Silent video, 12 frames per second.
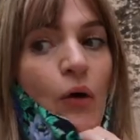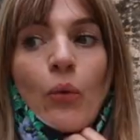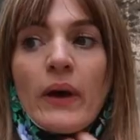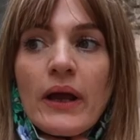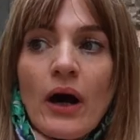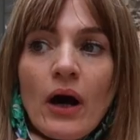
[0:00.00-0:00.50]

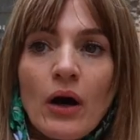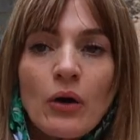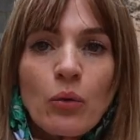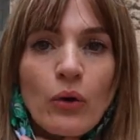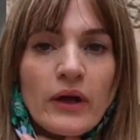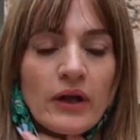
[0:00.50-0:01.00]
We are
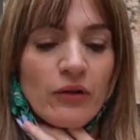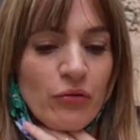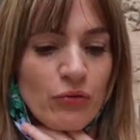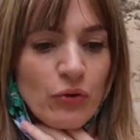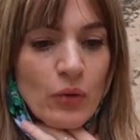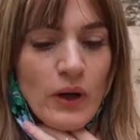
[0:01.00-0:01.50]
walking
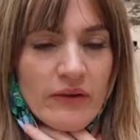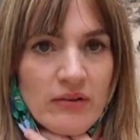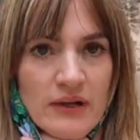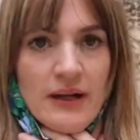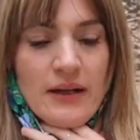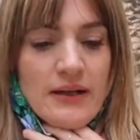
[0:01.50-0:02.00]
through
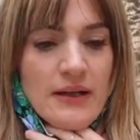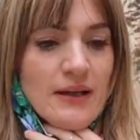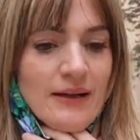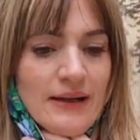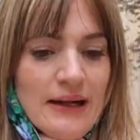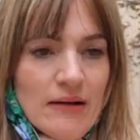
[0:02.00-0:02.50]
Atrani
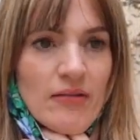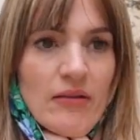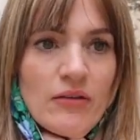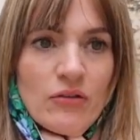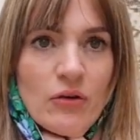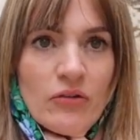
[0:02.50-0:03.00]
and
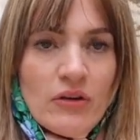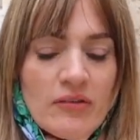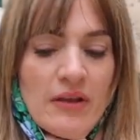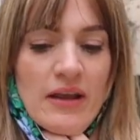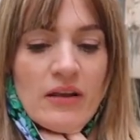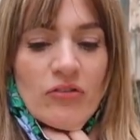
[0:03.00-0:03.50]
Alessandra is going
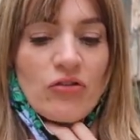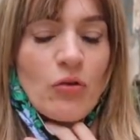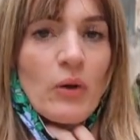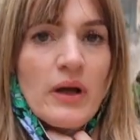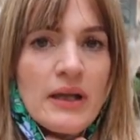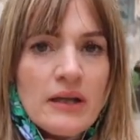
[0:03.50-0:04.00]
to take us
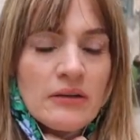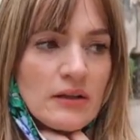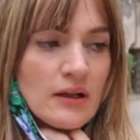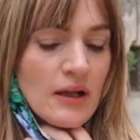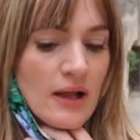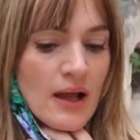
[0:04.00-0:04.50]
to a
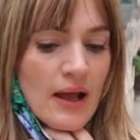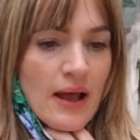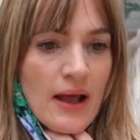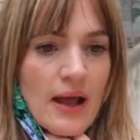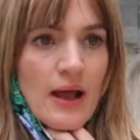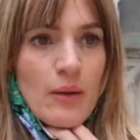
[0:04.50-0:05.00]
hidden
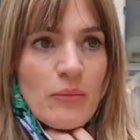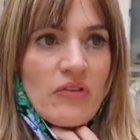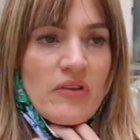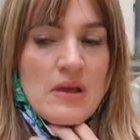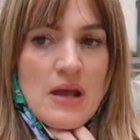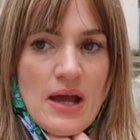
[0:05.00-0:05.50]

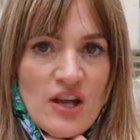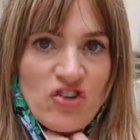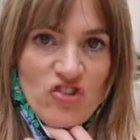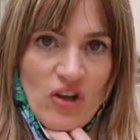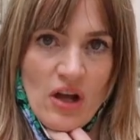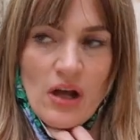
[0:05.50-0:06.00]
MC
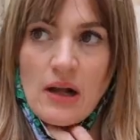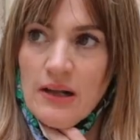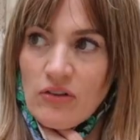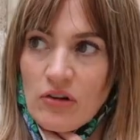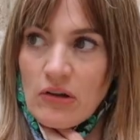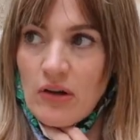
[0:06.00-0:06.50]
Escher
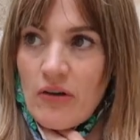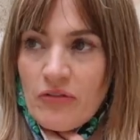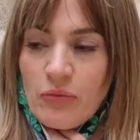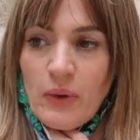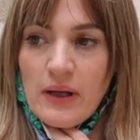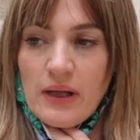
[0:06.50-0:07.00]
lithograph
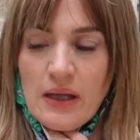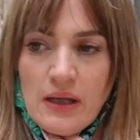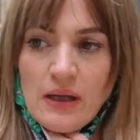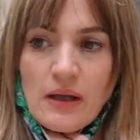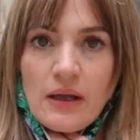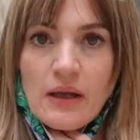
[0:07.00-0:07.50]
where he
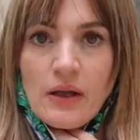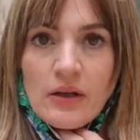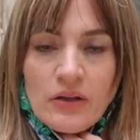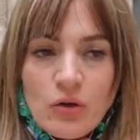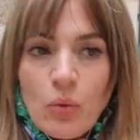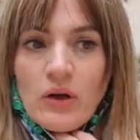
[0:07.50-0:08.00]

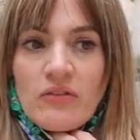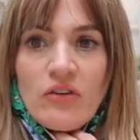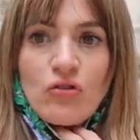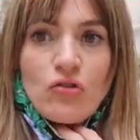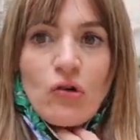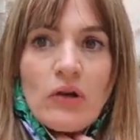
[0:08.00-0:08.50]
did one of
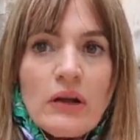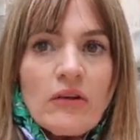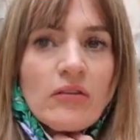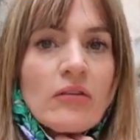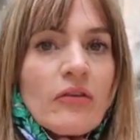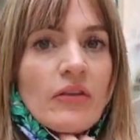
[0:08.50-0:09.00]
his drawings
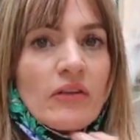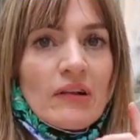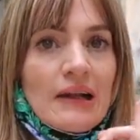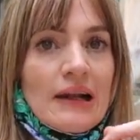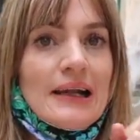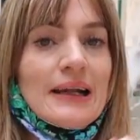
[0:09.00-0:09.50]
that's
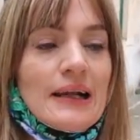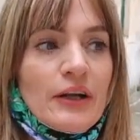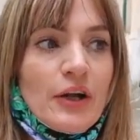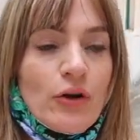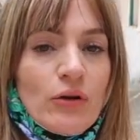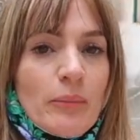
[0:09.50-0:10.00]
little
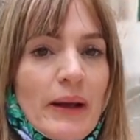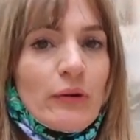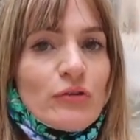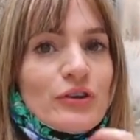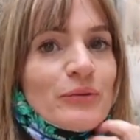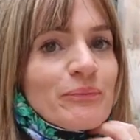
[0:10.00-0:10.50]
known about.